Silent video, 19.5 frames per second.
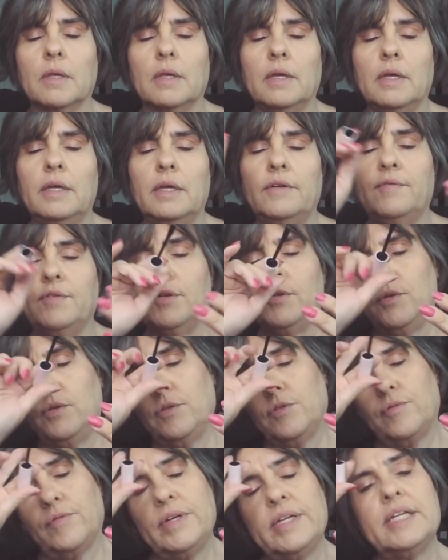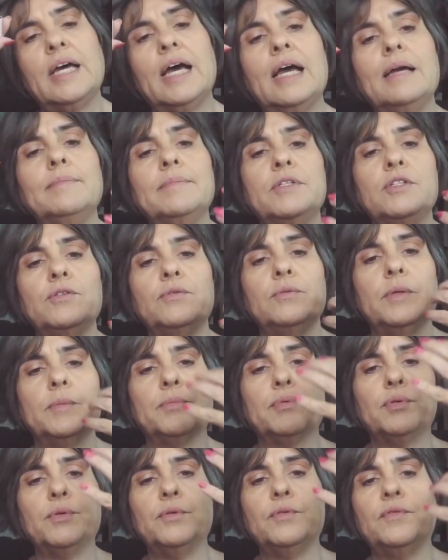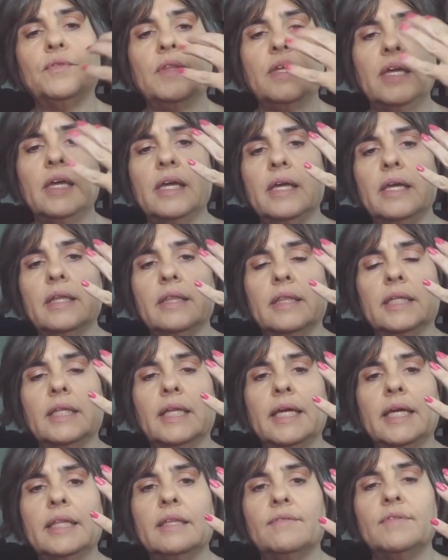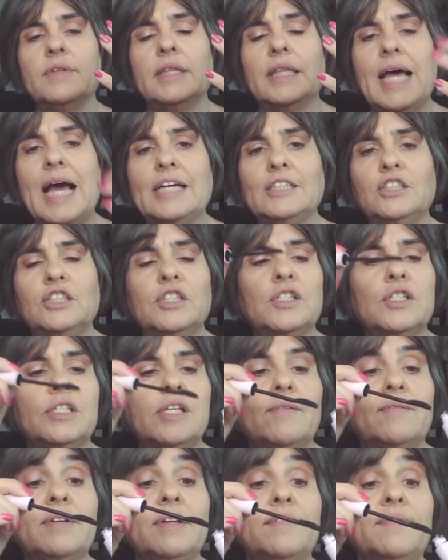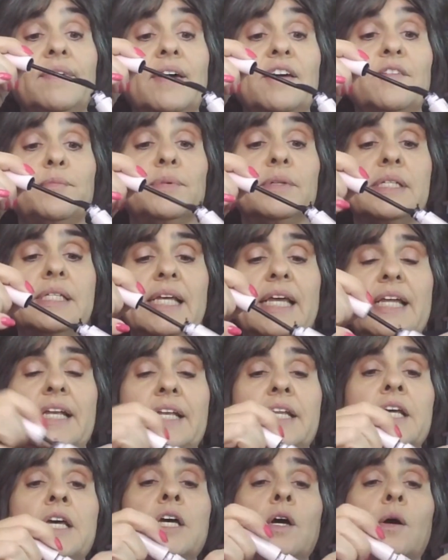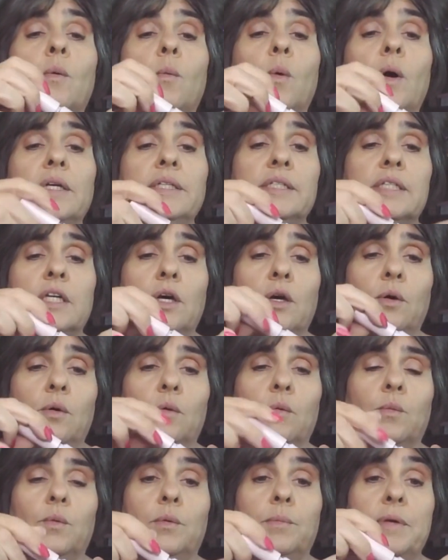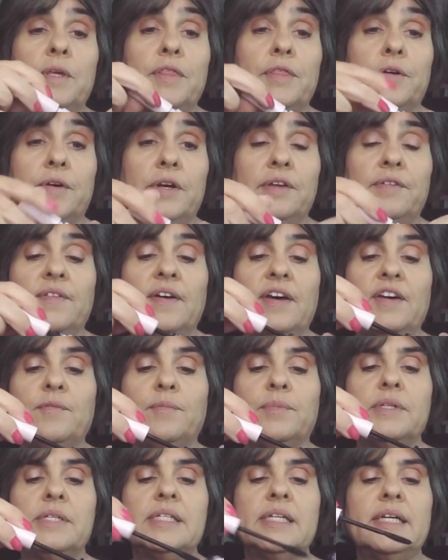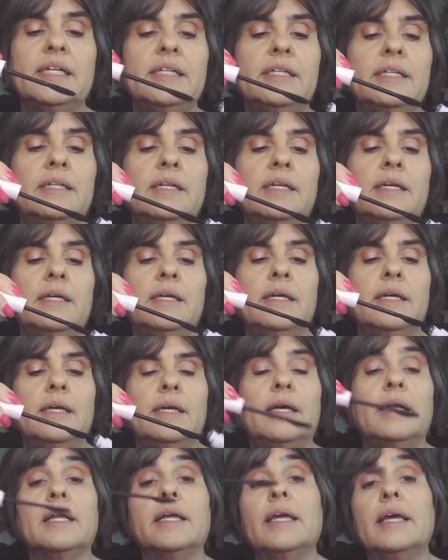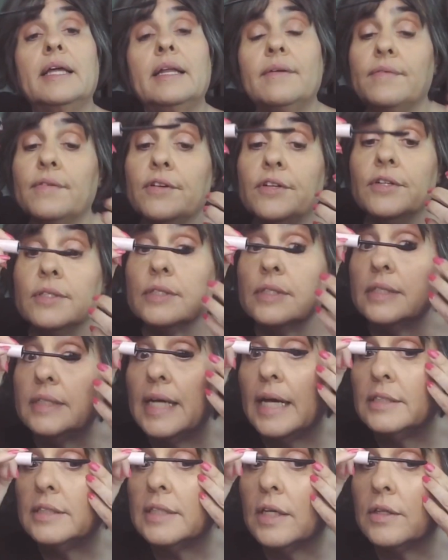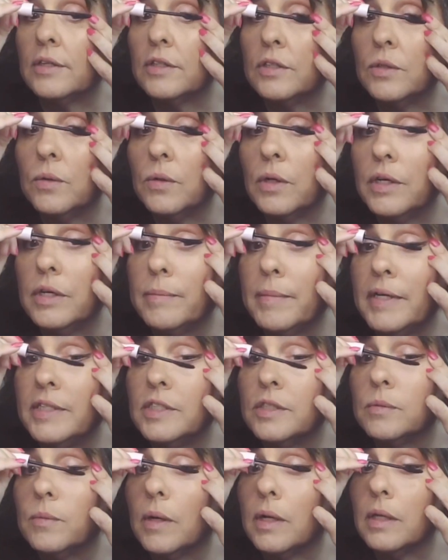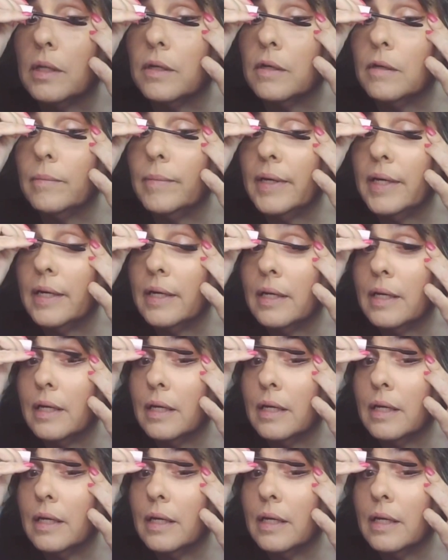if you do it 3 times, you improve the length of the lashes 75%. One coat would be 35%. And again, if you just dash out the door, you may just want a little bit.